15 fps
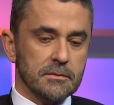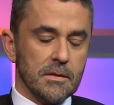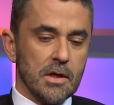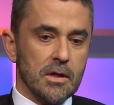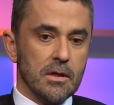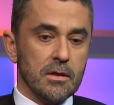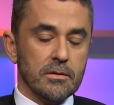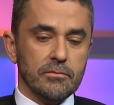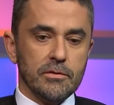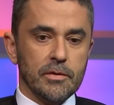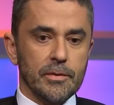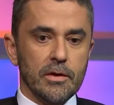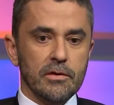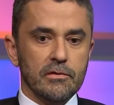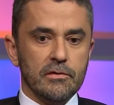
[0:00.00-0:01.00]
To
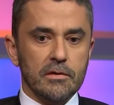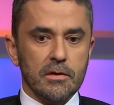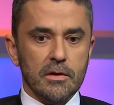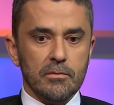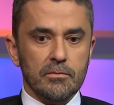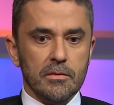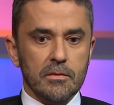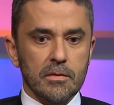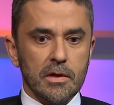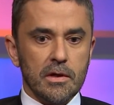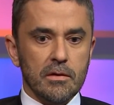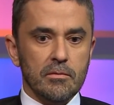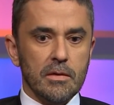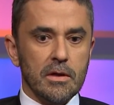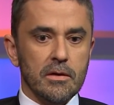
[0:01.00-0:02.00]
be honest, it's
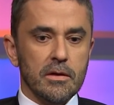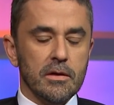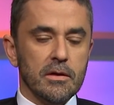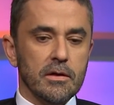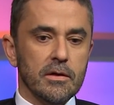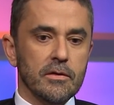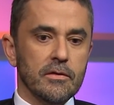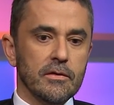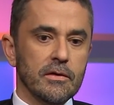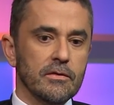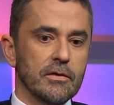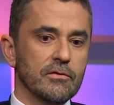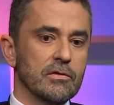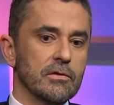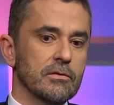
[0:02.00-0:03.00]

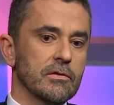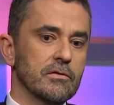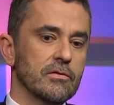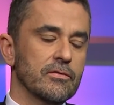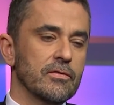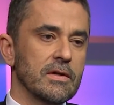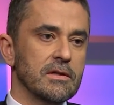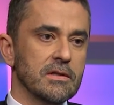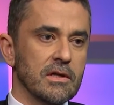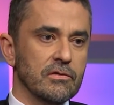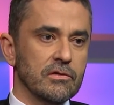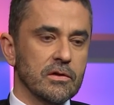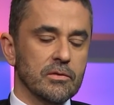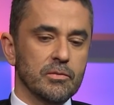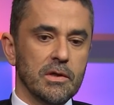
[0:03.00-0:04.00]
a
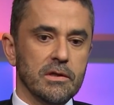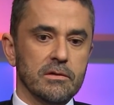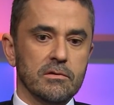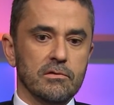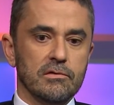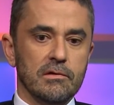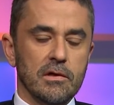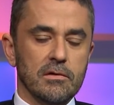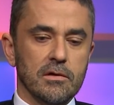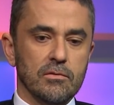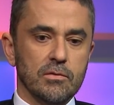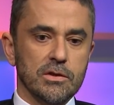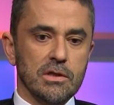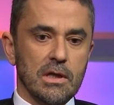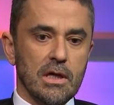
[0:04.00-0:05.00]
fantastic political
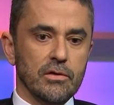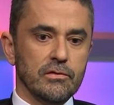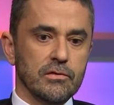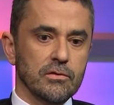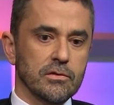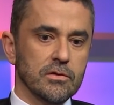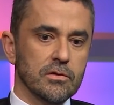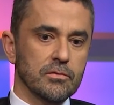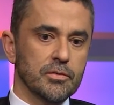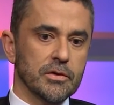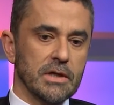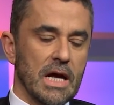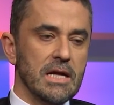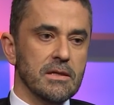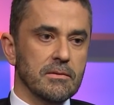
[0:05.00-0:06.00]
slogan which allows you to
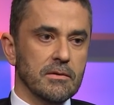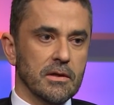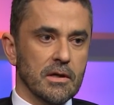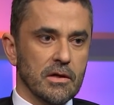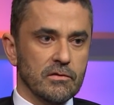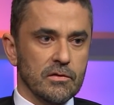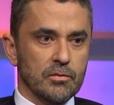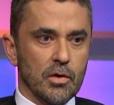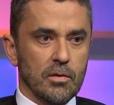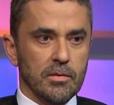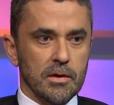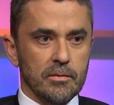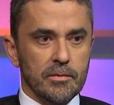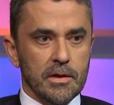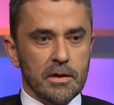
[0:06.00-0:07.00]
put anything as the
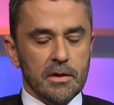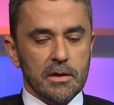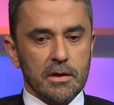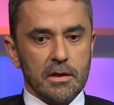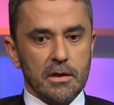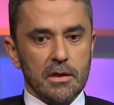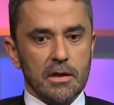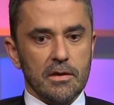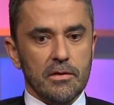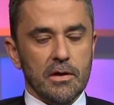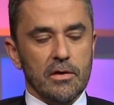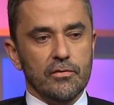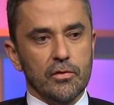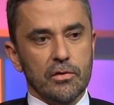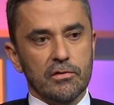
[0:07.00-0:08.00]
problem, and
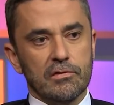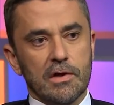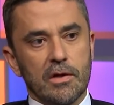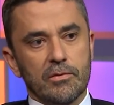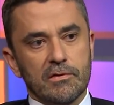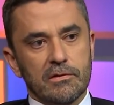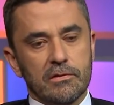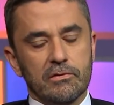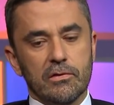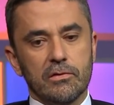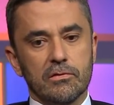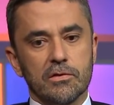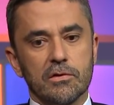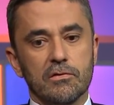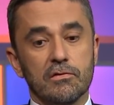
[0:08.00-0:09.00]
therefore Islam is the
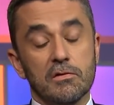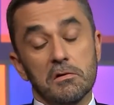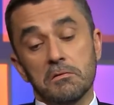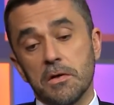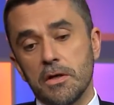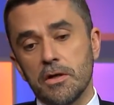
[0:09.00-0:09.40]
solution. So